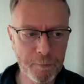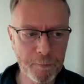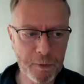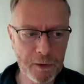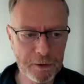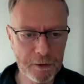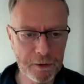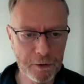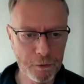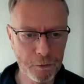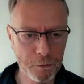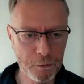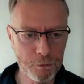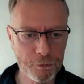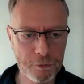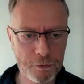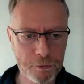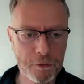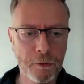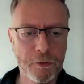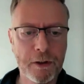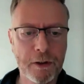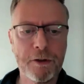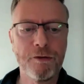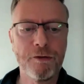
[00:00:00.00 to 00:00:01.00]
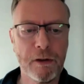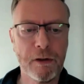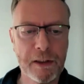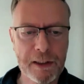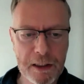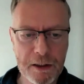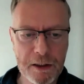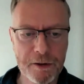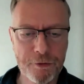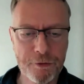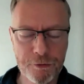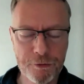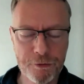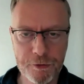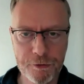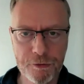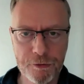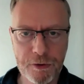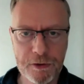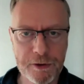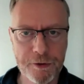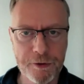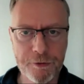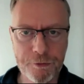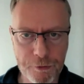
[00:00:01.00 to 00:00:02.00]
use not necessarily hydrogen as
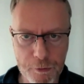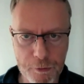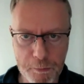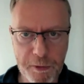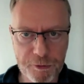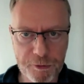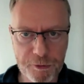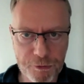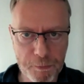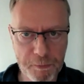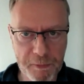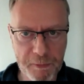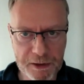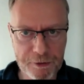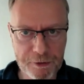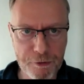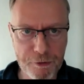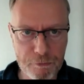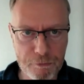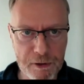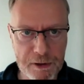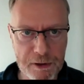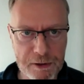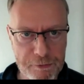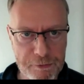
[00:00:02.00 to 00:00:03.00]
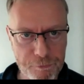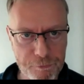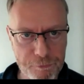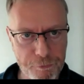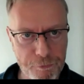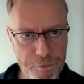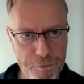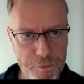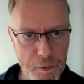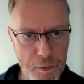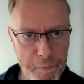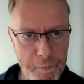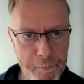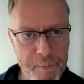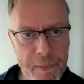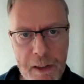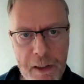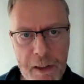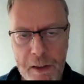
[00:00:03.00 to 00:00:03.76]
hydrogen, but something derived from